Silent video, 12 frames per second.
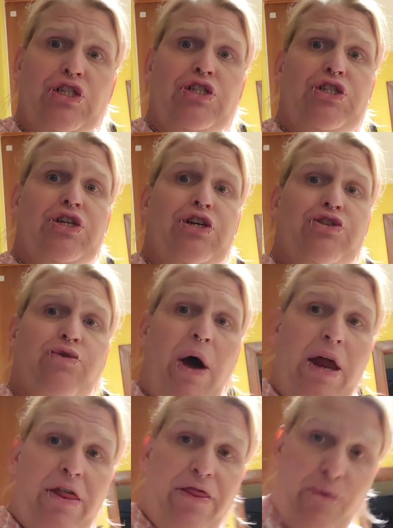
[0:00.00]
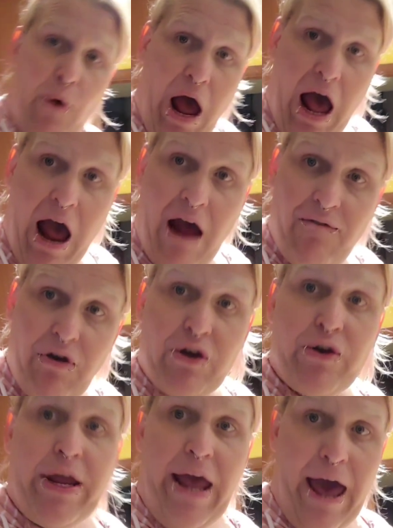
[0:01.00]
to try to thrive
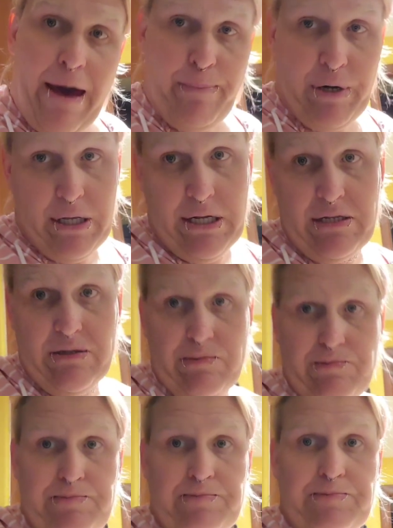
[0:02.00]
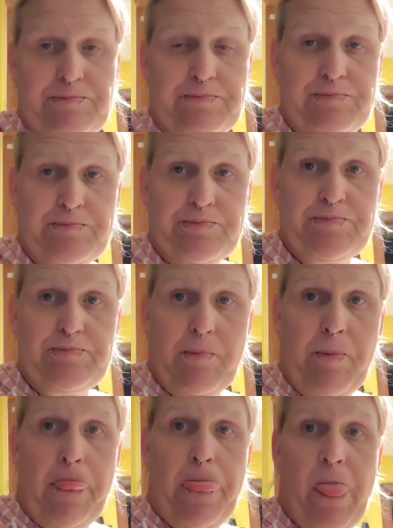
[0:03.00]
under capitalism
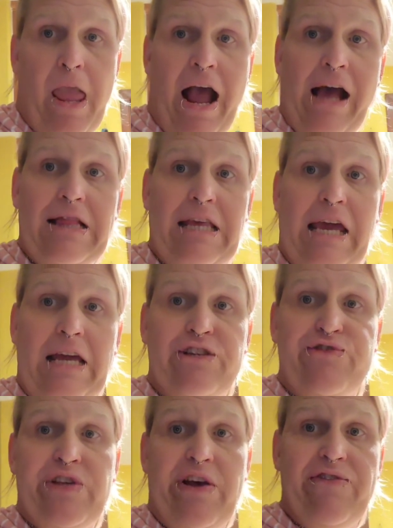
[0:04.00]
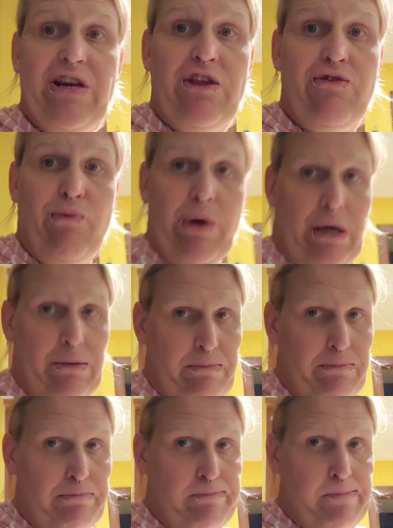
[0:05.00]
at the age of 73.
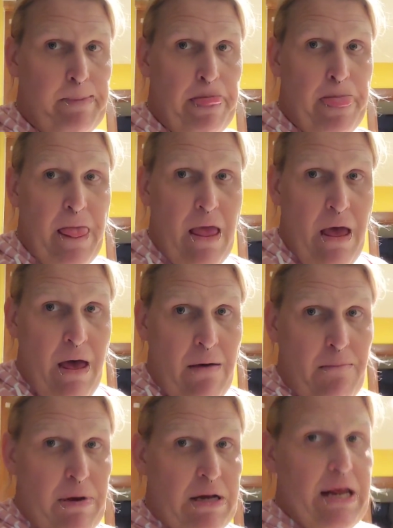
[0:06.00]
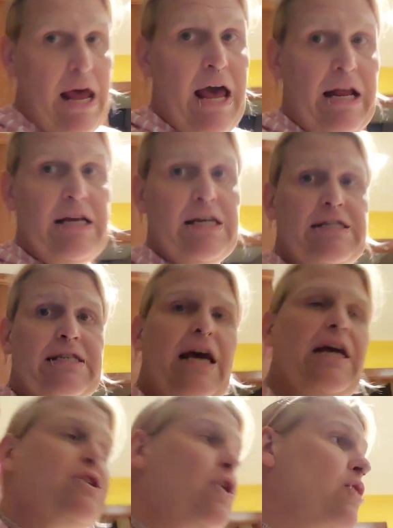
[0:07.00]
My dad has sat
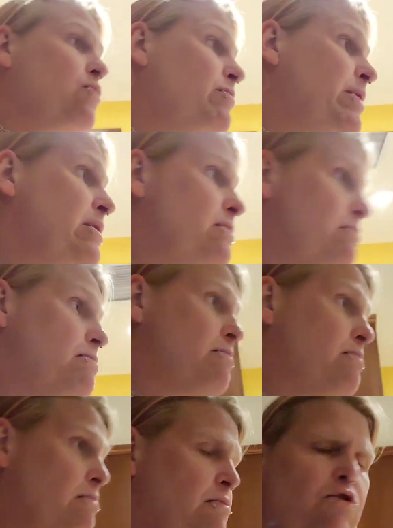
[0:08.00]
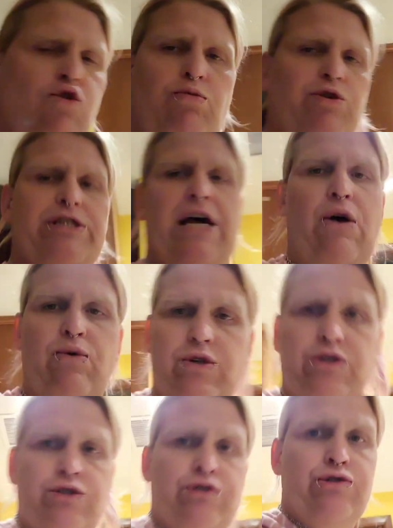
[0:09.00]
and talked with me numerous
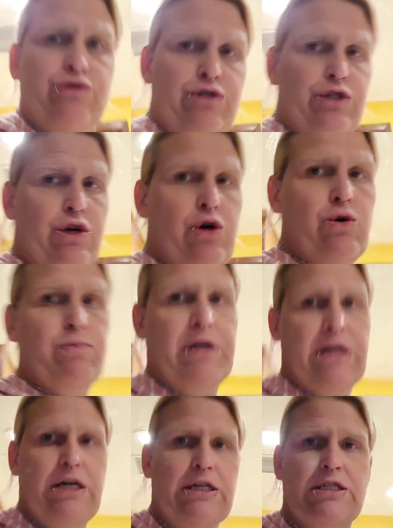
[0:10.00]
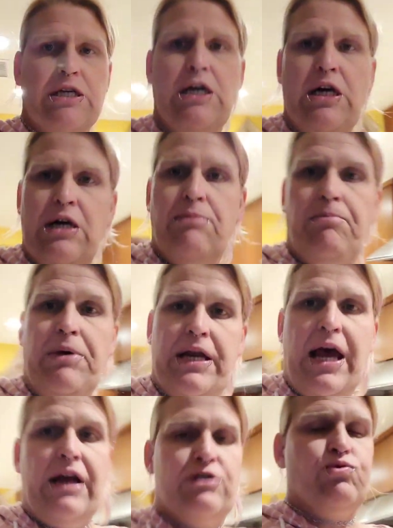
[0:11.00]
hours, you know, because my
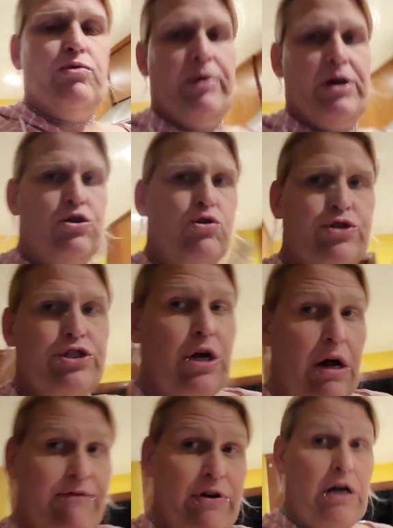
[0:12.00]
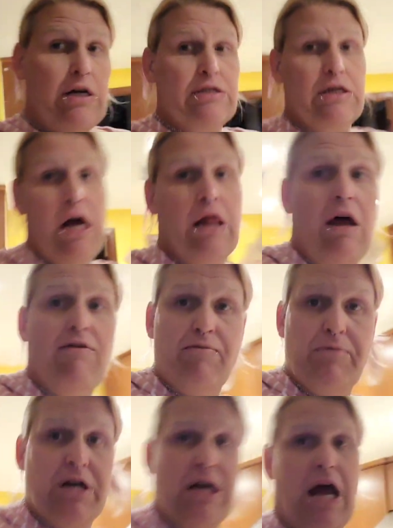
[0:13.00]
dad is one of my closest confidants. I love him
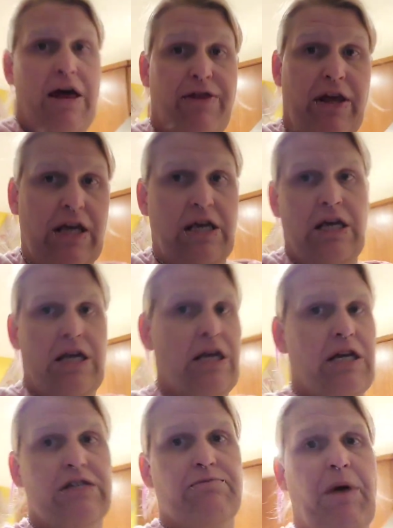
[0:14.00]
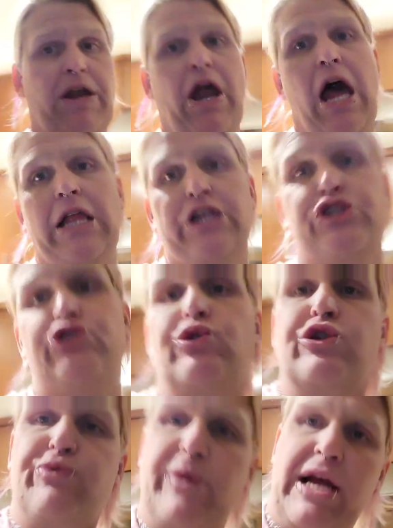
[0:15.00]
to death. He is my knowledge
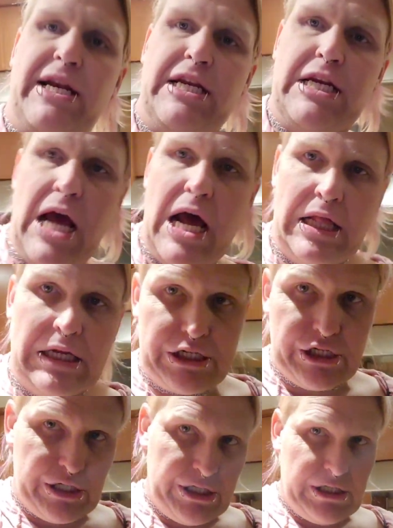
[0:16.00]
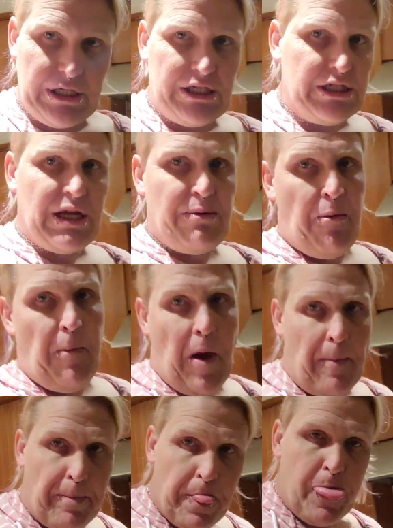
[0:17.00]
source when I need knowledge, just like my mom.
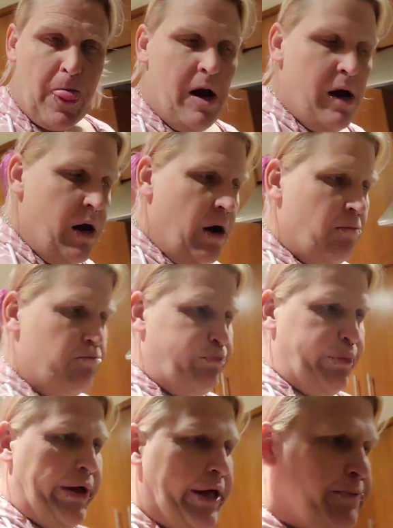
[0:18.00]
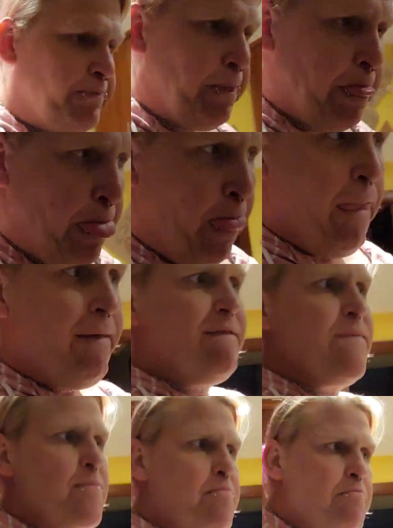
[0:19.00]
But
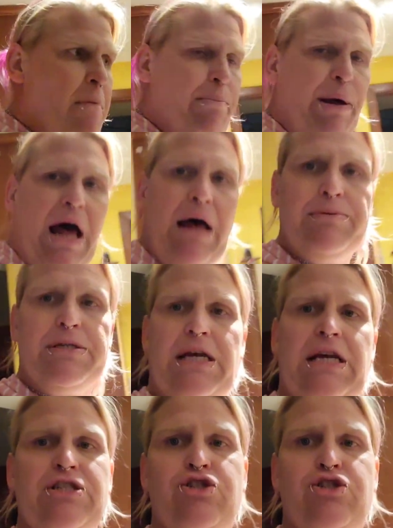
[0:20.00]
my Pops has